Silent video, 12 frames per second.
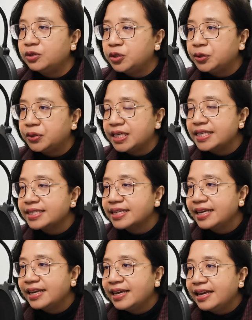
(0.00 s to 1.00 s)
through this,
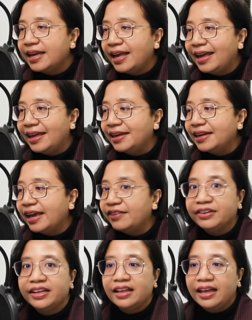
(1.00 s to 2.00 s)
and
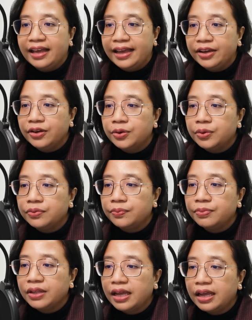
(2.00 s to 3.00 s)

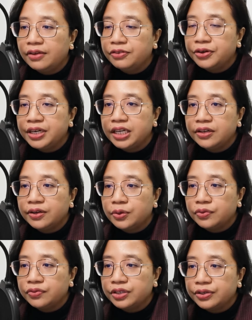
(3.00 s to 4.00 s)
I've already got
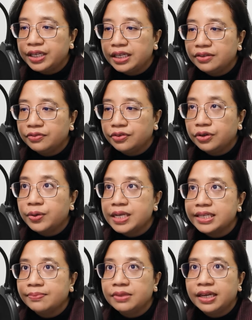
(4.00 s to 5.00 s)
over it for
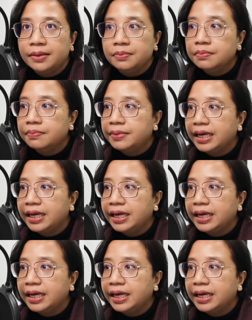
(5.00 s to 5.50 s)
quite some time.